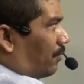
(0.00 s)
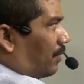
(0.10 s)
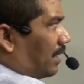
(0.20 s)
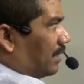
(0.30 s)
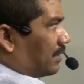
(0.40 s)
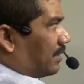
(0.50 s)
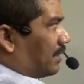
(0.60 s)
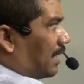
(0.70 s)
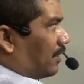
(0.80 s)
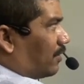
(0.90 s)
y is there,
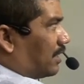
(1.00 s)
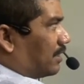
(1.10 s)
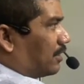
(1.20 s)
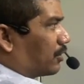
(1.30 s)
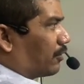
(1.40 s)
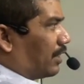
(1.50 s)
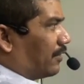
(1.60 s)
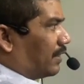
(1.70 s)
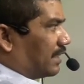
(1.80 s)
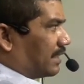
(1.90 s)
9y is there. So y
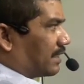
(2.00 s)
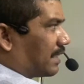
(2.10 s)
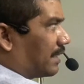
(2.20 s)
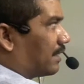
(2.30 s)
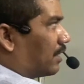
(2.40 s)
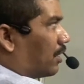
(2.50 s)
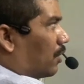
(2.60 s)
went inside.